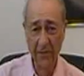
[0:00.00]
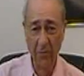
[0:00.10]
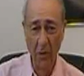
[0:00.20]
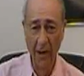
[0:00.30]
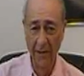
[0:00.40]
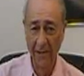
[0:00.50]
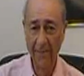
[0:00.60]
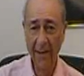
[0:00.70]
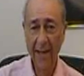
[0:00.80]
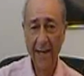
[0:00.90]
of water.
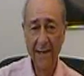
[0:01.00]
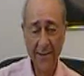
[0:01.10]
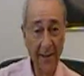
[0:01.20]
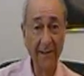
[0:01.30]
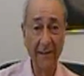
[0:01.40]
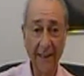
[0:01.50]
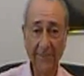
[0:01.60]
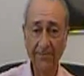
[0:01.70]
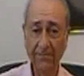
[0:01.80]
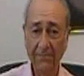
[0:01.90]

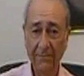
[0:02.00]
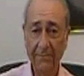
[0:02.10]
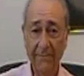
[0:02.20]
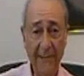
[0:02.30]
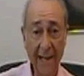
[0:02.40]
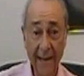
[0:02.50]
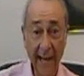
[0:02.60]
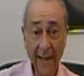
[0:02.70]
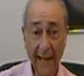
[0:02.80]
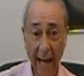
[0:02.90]
Certainly,
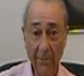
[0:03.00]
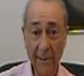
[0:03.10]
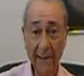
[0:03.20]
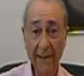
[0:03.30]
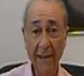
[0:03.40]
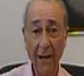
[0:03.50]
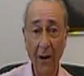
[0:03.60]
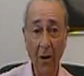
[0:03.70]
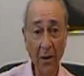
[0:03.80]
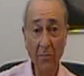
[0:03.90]
that could happen
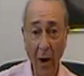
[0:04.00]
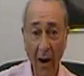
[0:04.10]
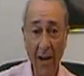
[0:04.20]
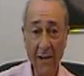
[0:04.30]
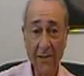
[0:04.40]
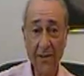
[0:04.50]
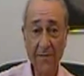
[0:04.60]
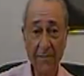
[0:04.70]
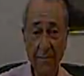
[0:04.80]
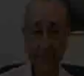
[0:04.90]
on Mars.
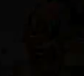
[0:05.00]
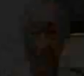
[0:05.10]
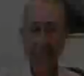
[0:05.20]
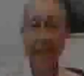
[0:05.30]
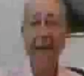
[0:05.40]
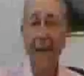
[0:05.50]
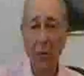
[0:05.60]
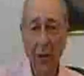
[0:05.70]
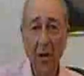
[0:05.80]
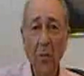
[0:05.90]
I
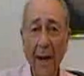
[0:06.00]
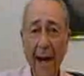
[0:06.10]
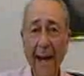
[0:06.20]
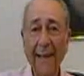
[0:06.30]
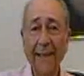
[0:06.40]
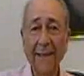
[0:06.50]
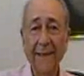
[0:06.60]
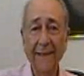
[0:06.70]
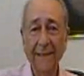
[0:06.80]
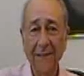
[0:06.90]
want to go back
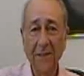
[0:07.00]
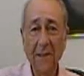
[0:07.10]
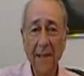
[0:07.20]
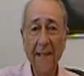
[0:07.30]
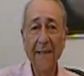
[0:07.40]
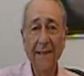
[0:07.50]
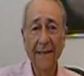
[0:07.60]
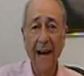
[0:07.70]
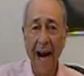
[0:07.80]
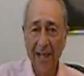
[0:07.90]
to the
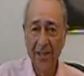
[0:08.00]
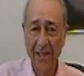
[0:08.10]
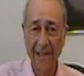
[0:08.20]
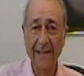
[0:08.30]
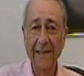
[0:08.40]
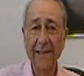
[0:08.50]
oxidant,